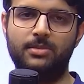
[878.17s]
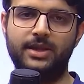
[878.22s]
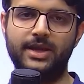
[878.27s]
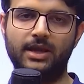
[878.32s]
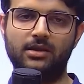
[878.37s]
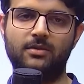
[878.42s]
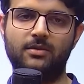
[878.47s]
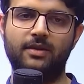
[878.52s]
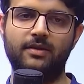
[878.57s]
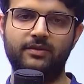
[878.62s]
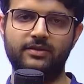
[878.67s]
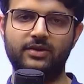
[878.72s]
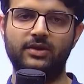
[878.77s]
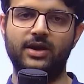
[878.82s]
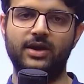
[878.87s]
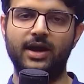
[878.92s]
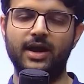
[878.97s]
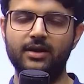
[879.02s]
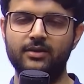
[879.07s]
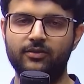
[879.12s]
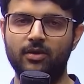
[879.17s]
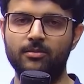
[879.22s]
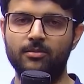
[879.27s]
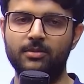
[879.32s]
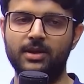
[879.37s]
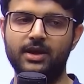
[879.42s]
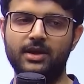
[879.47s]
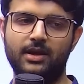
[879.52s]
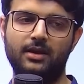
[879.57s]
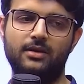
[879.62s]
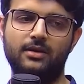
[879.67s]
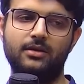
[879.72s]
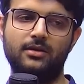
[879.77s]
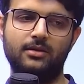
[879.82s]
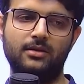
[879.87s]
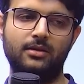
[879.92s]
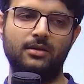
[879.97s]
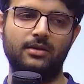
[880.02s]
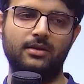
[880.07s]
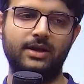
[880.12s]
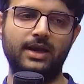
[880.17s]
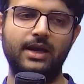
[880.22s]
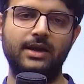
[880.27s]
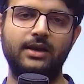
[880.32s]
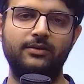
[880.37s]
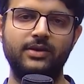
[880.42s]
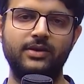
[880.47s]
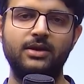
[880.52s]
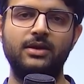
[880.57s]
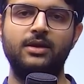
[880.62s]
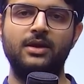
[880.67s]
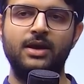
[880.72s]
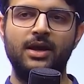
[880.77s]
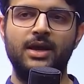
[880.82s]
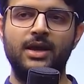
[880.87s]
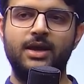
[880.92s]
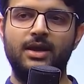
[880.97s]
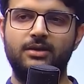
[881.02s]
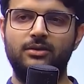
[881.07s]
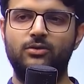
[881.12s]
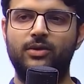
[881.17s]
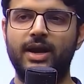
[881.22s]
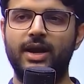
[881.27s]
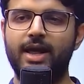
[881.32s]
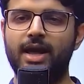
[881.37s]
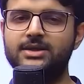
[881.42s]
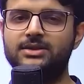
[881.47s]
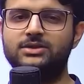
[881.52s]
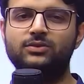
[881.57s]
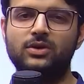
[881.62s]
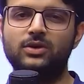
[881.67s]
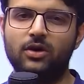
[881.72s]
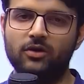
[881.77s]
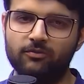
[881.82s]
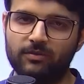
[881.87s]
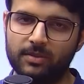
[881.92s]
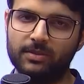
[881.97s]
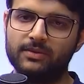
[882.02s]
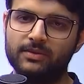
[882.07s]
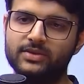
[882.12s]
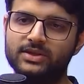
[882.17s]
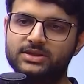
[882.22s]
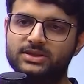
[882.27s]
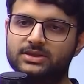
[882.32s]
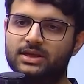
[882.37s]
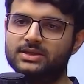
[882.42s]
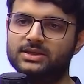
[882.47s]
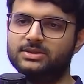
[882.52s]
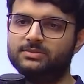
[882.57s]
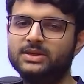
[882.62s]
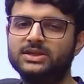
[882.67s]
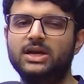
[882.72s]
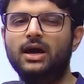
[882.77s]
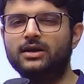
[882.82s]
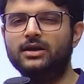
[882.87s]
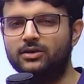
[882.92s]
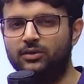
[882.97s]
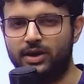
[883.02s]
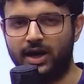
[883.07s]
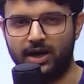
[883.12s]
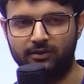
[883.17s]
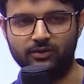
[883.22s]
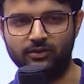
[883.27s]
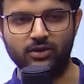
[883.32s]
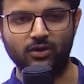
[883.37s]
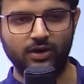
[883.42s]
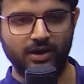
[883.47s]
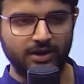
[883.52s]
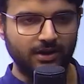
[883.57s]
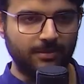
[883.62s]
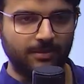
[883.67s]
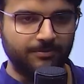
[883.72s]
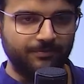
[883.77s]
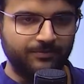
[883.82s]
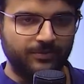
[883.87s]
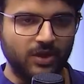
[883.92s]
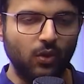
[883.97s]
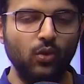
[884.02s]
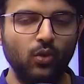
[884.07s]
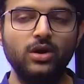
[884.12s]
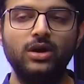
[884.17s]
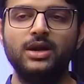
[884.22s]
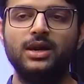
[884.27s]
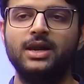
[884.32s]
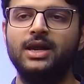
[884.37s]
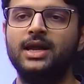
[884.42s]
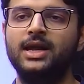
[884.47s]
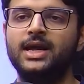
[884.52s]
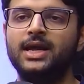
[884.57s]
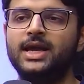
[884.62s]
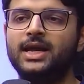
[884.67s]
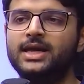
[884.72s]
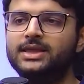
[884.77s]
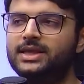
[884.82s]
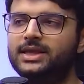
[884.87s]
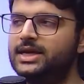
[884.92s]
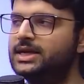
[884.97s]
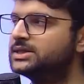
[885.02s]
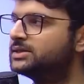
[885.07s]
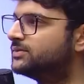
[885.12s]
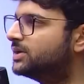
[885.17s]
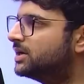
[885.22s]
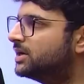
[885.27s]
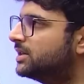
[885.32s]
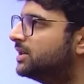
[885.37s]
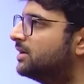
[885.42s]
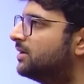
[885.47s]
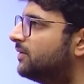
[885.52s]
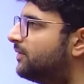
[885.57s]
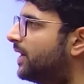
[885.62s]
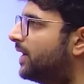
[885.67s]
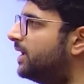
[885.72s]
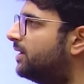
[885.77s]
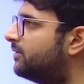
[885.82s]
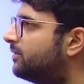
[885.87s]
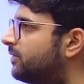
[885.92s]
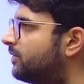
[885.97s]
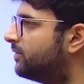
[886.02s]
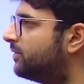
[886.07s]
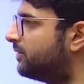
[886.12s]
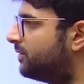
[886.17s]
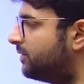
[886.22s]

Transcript: the other benefits that you get from being in a talent network, you get access to a lot of people, which is much harder to get if you're not in them. Cool. These were the five